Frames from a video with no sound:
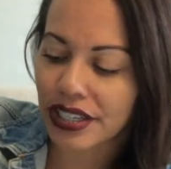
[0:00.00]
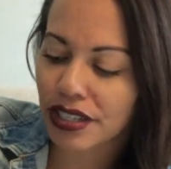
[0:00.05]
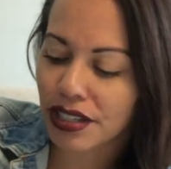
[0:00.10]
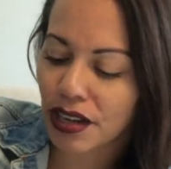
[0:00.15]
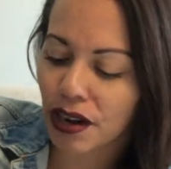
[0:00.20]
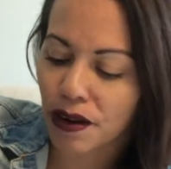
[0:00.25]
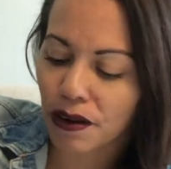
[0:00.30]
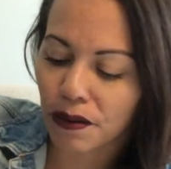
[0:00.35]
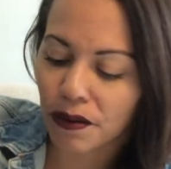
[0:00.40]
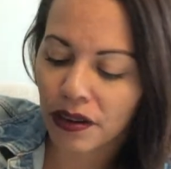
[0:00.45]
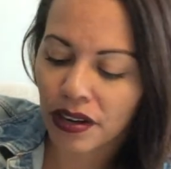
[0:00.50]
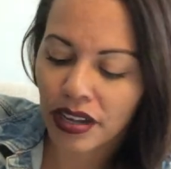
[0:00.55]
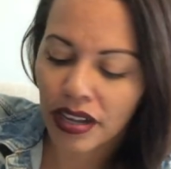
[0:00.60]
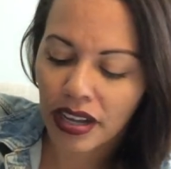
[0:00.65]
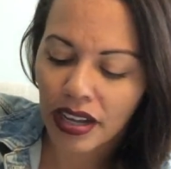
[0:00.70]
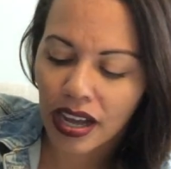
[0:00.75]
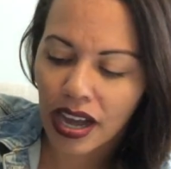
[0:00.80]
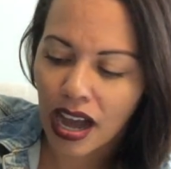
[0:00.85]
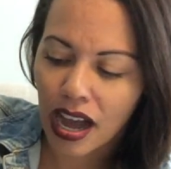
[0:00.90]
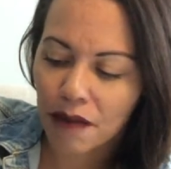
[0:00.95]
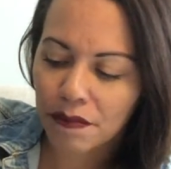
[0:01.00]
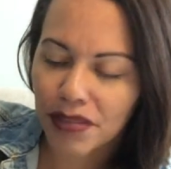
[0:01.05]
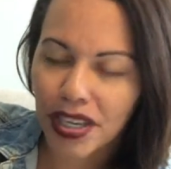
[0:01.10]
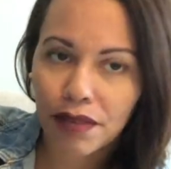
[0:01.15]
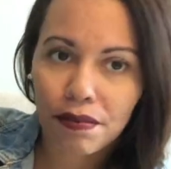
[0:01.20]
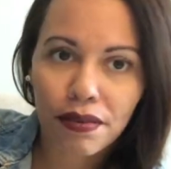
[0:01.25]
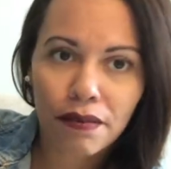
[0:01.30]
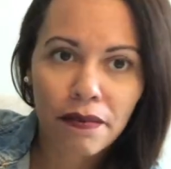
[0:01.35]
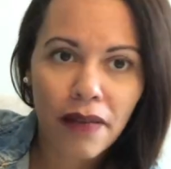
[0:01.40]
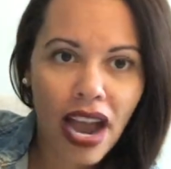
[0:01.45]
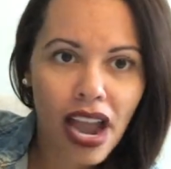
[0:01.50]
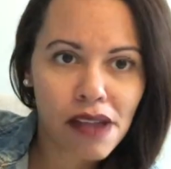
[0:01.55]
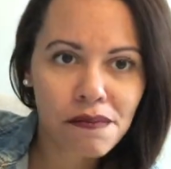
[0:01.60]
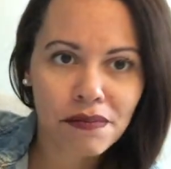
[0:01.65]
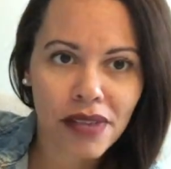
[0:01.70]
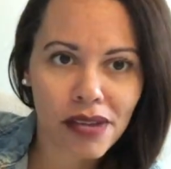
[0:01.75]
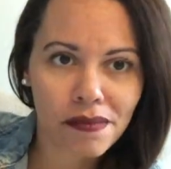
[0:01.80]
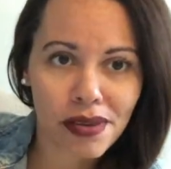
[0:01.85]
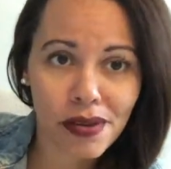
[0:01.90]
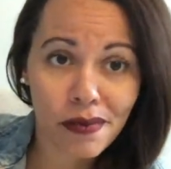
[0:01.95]
So keep in mind,
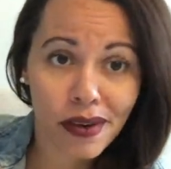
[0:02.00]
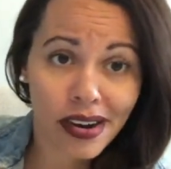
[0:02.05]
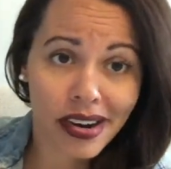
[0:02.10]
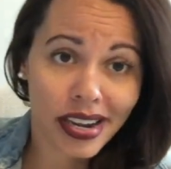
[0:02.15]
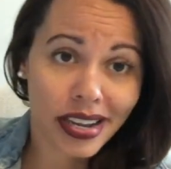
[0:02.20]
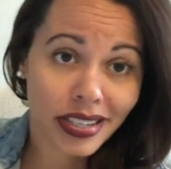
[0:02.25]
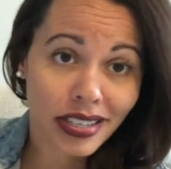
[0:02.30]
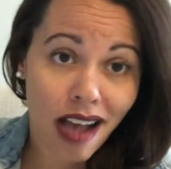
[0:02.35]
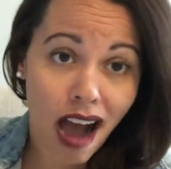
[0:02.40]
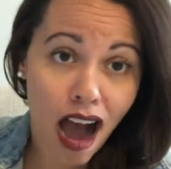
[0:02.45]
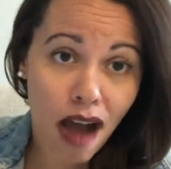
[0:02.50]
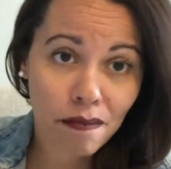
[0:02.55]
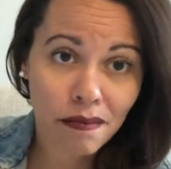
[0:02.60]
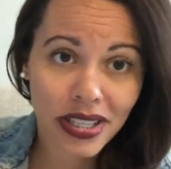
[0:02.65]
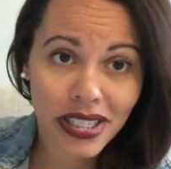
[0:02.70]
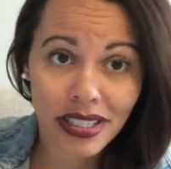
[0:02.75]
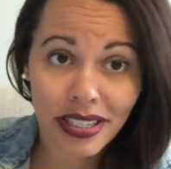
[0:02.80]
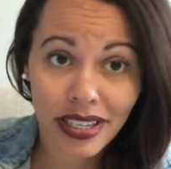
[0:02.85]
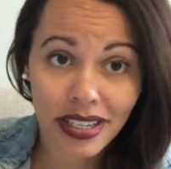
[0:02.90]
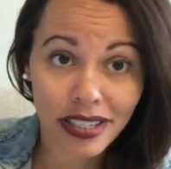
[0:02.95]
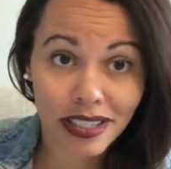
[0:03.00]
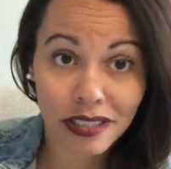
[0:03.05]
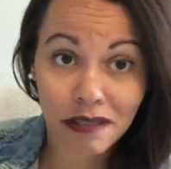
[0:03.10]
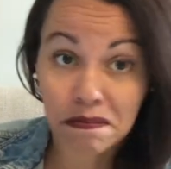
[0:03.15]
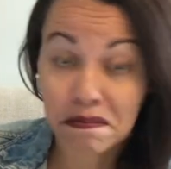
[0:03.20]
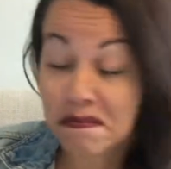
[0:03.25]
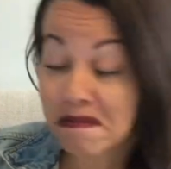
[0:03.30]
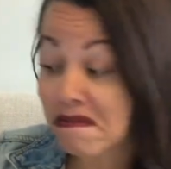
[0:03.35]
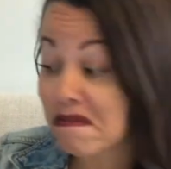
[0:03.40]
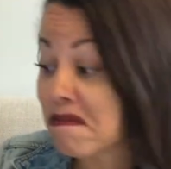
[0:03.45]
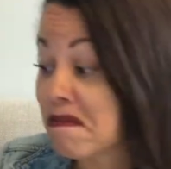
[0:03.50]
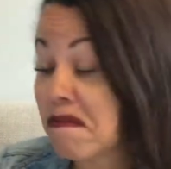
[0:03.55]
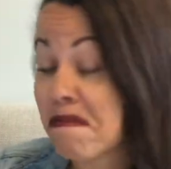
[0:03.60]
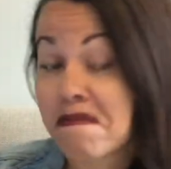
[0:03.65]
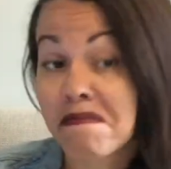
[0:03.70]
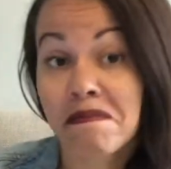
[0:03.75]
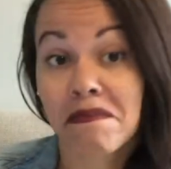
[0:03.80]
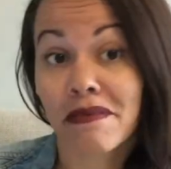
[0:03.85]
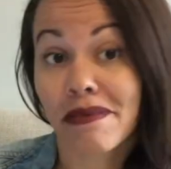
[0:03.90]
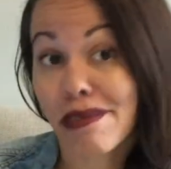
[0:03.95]
baby wearing is hot business
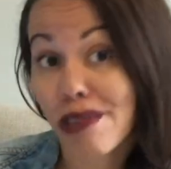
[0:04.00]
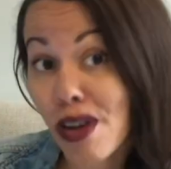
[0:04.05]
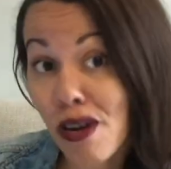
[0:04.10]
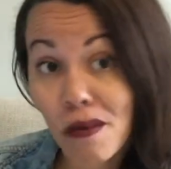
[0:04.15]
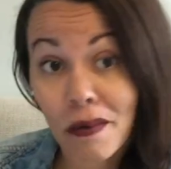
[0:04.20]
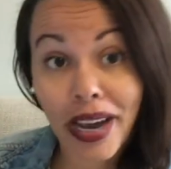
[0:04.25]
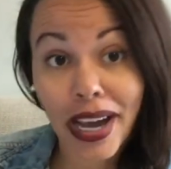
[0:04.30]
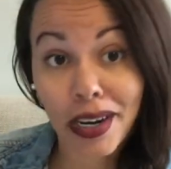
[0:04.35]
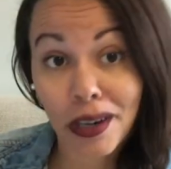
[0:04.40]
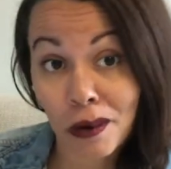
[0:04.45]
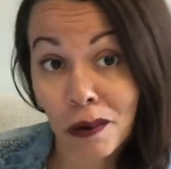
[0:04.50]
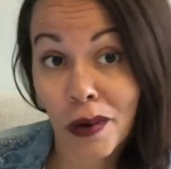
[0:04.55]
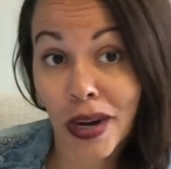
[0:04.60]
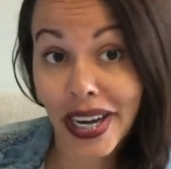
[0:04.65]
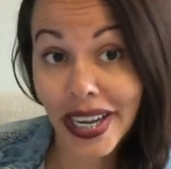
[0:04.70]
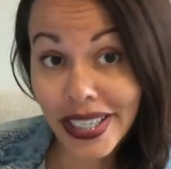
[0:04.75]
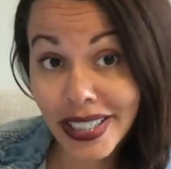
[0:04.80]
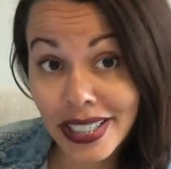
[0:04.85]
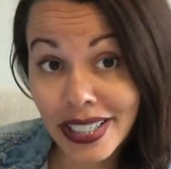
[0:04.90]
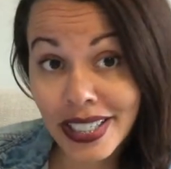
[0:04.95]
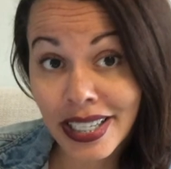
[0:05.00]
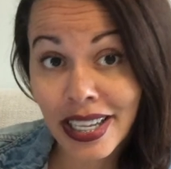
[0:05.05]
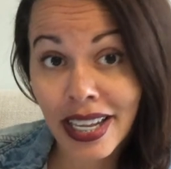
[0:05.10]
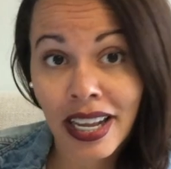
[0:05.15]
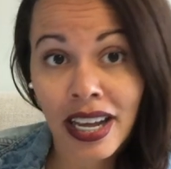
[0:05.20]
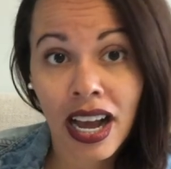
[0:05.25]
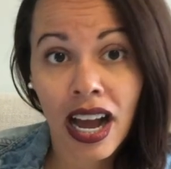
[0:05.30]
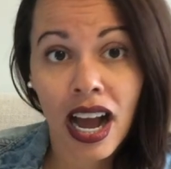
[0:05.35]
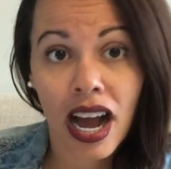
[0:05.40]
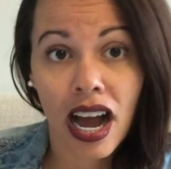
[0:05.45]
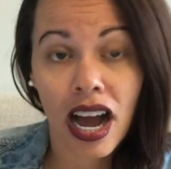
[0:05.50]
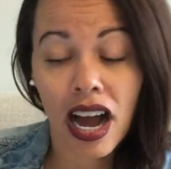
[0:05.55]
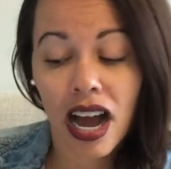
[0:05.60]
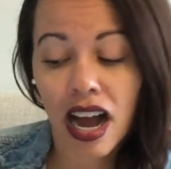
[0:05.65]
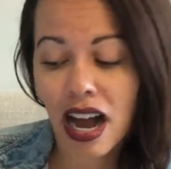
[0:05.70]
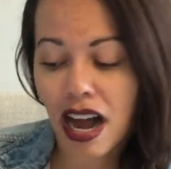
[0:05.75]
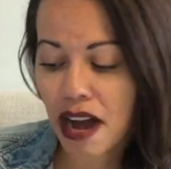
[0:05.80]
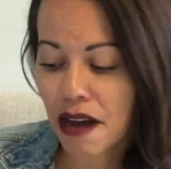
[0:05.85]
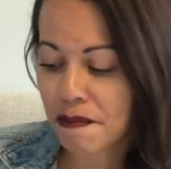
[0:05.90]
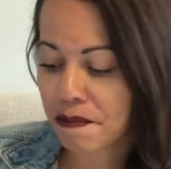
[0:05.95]
no matter what.
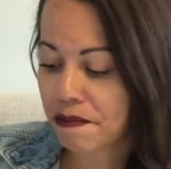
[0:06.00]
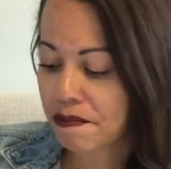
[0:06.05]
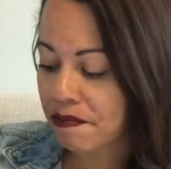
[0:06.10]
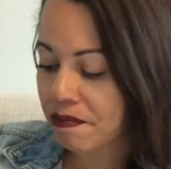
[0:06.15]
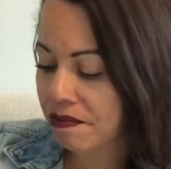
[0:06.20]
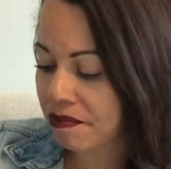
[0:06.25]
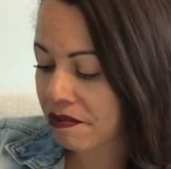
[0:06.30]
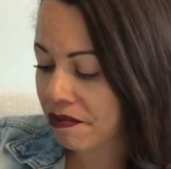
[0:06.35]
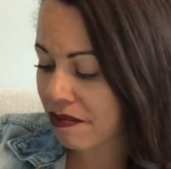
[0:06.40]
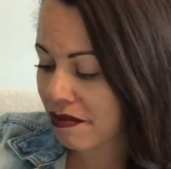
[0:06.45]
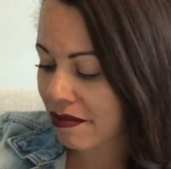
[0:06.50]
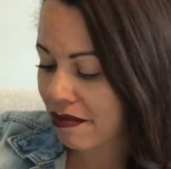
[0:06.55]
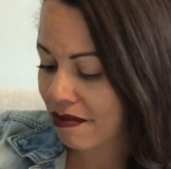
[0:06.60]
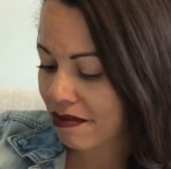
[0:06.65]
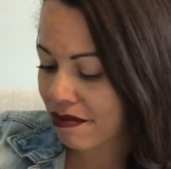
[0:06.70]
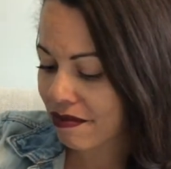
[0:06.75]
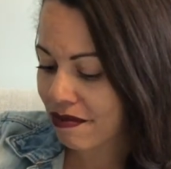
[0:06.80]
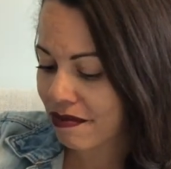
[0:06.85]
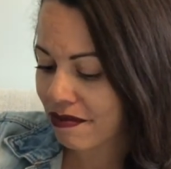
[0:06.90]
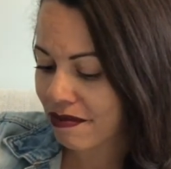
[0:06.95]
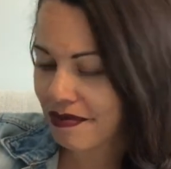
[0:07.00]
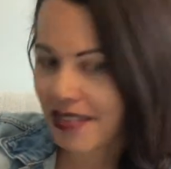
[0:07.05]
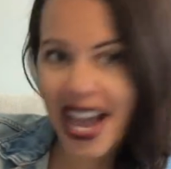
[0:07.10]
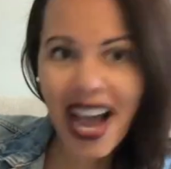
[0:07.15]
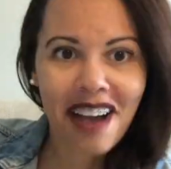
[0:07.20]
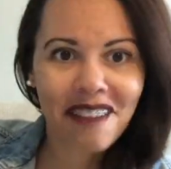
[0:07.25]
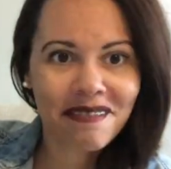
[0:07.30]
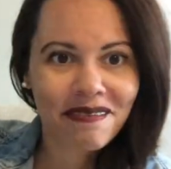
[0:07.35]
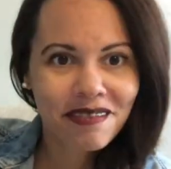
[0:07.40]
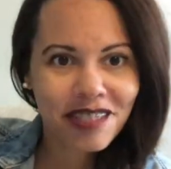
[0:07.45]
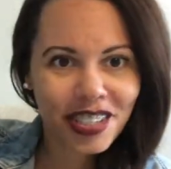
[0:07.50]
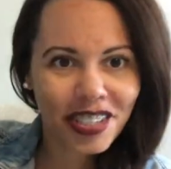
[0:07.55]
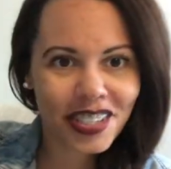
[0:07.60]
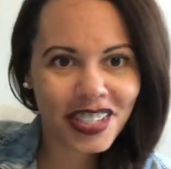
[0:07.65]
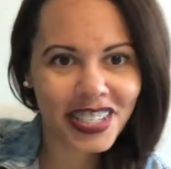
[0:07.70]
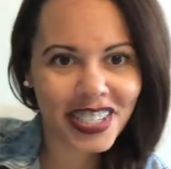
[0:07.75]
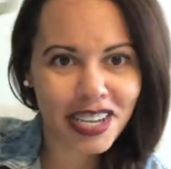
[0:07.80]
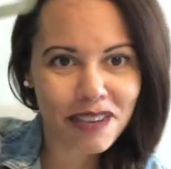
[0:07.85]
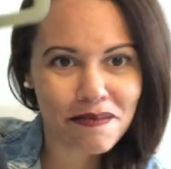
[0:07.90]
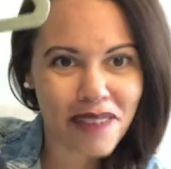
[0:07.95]
Yeah, so this
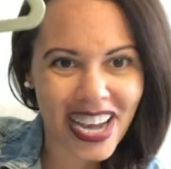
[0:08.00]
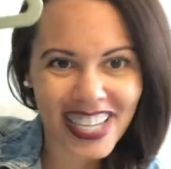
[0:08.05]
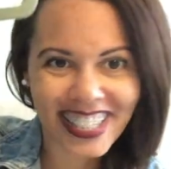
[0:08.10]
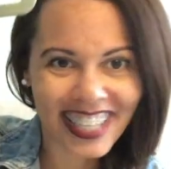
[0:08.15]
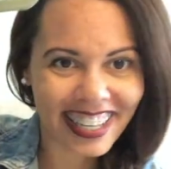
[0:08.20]
is the Emboss.